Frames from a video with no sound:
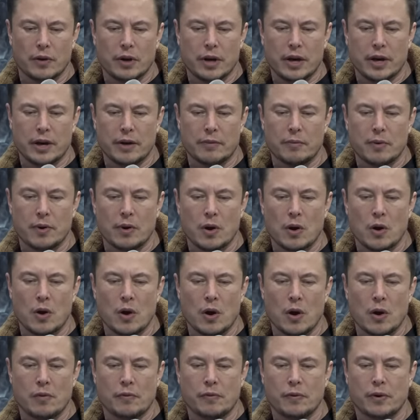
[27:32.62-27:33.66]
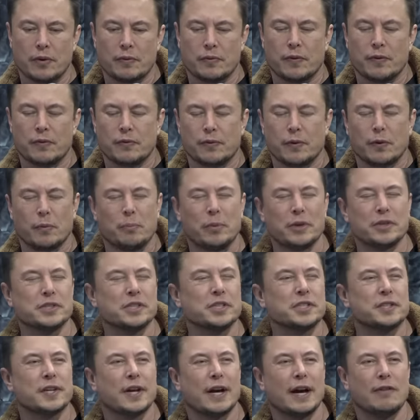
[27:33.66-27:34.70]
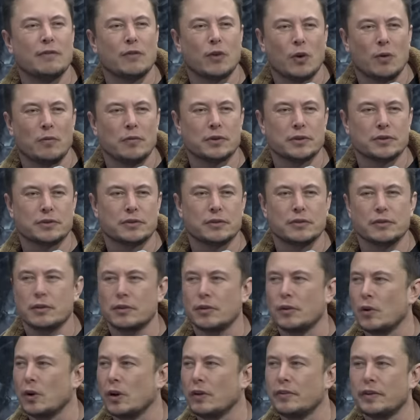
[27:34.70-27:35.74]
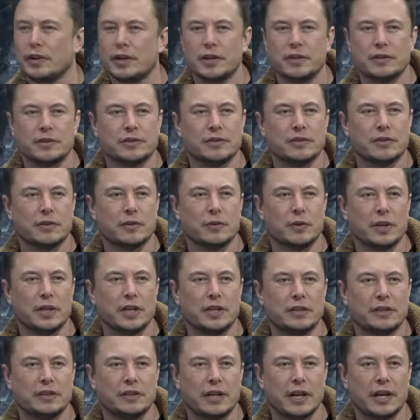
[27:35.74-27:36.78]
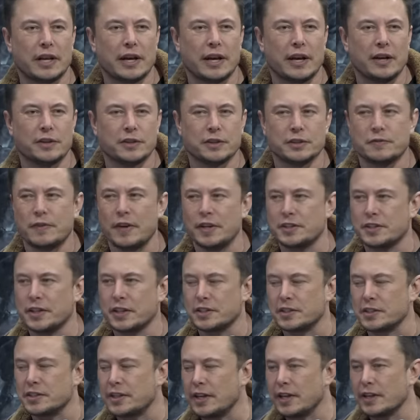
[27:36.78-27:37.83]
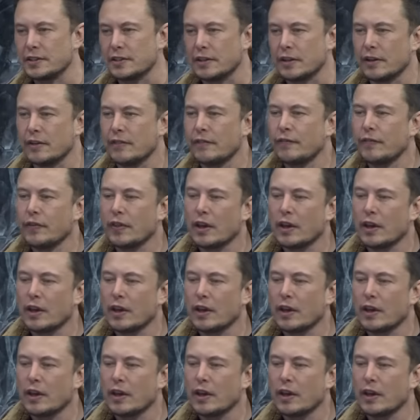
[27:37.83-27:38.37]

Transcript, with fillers: um, for, for business time, almost all of it is really dedicated to SpaceX and Tesla.